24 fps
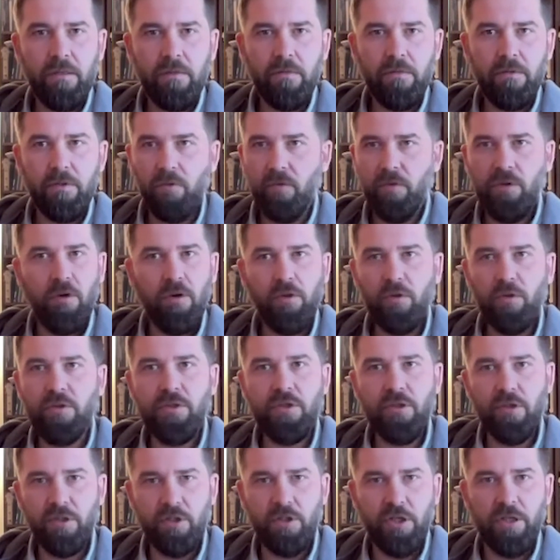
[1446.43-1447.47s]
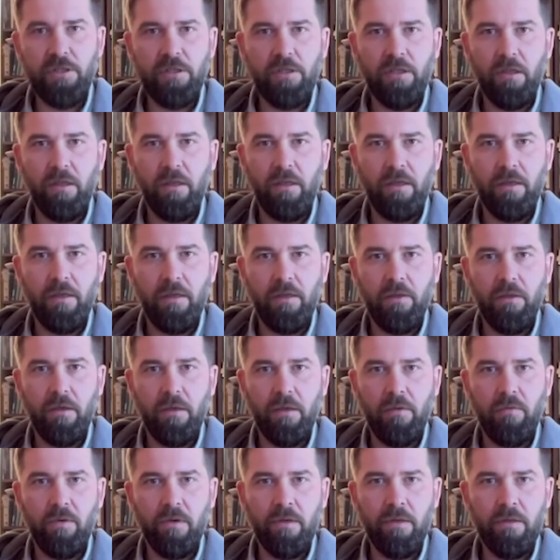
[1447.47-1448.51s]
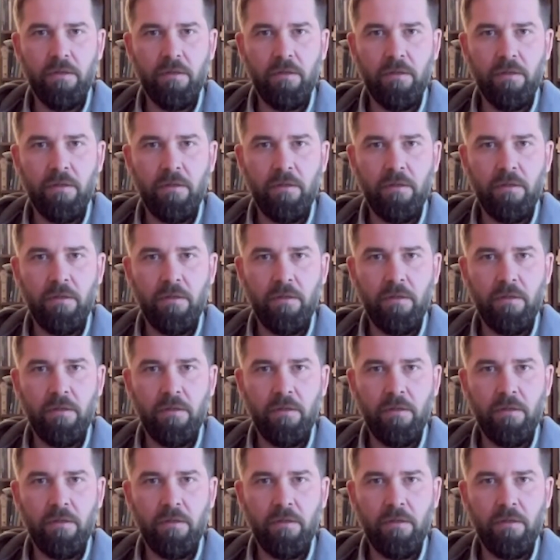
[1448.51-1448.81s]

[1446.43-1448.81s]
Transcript: So you're not suggesting anything, right?